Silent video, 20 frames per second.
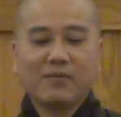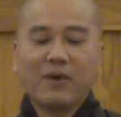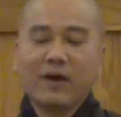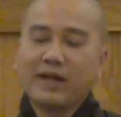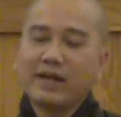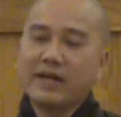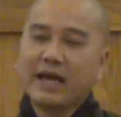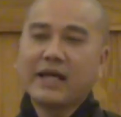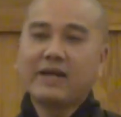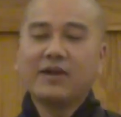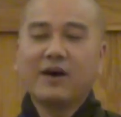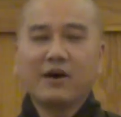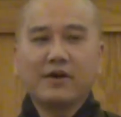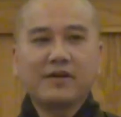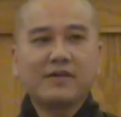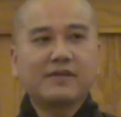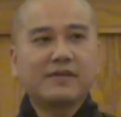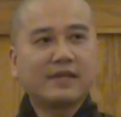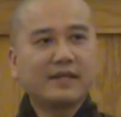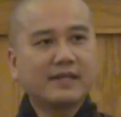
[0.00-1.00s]

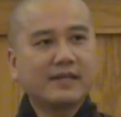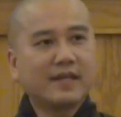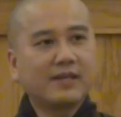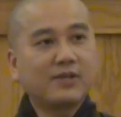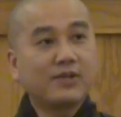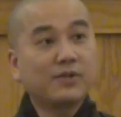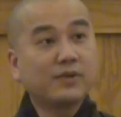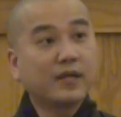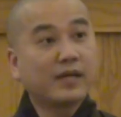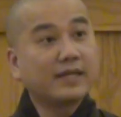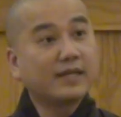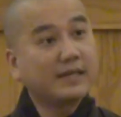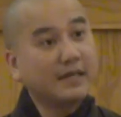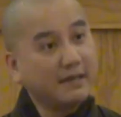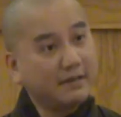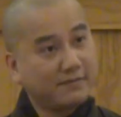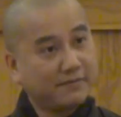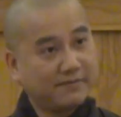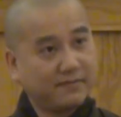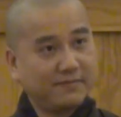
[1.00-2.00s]
Another thing that you can
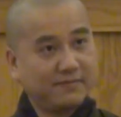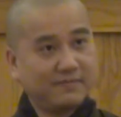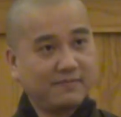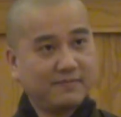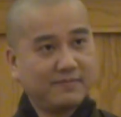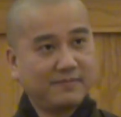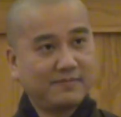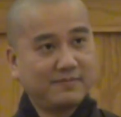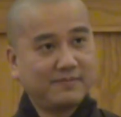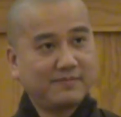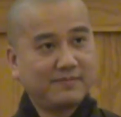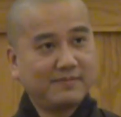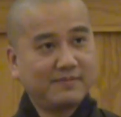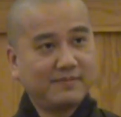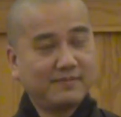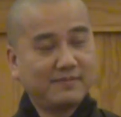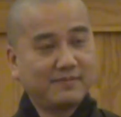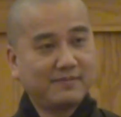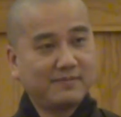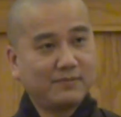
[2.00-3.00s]
give
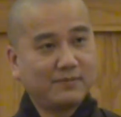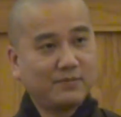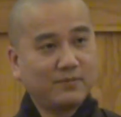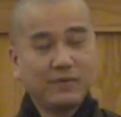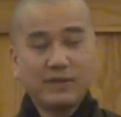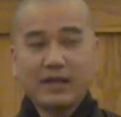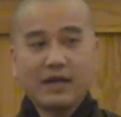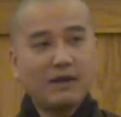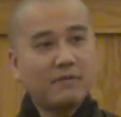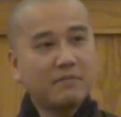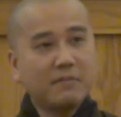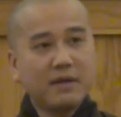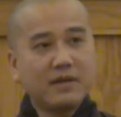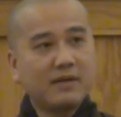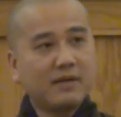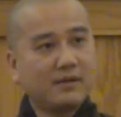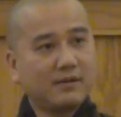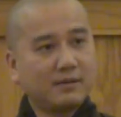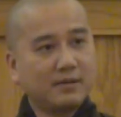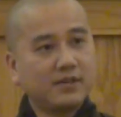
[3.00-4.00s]
without
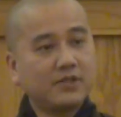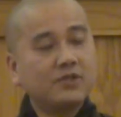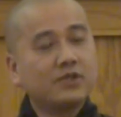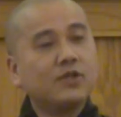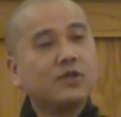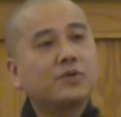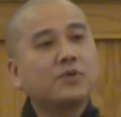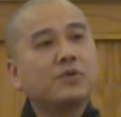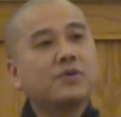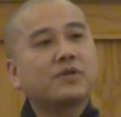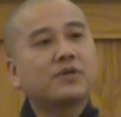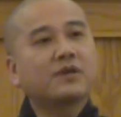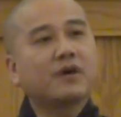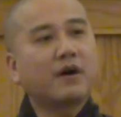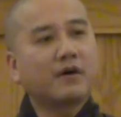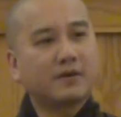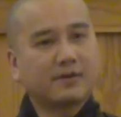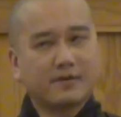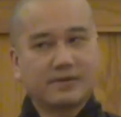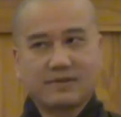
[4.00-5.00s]
money is your good
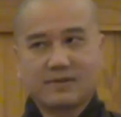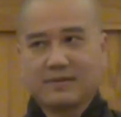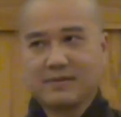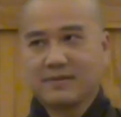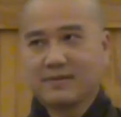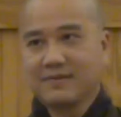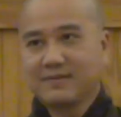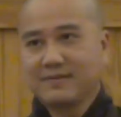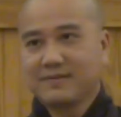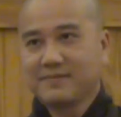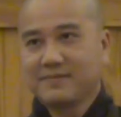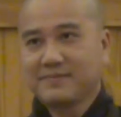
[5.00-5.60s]
thoughts.